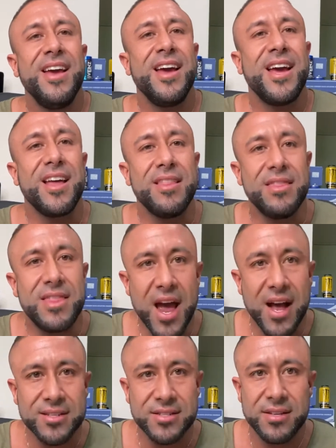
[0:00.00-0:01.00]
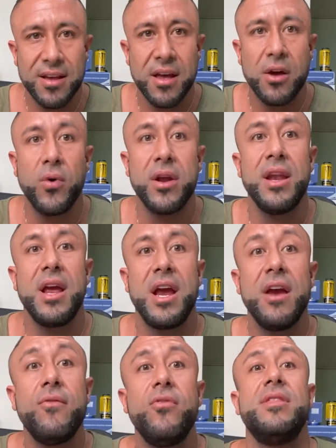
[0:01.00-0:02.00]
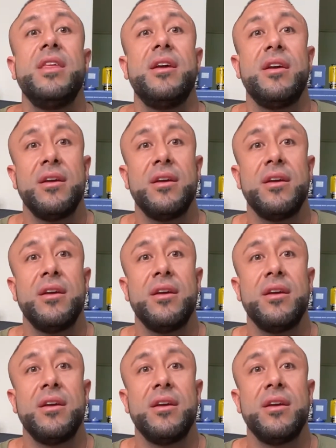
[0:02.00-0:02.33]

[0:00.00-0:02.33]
And that's when everything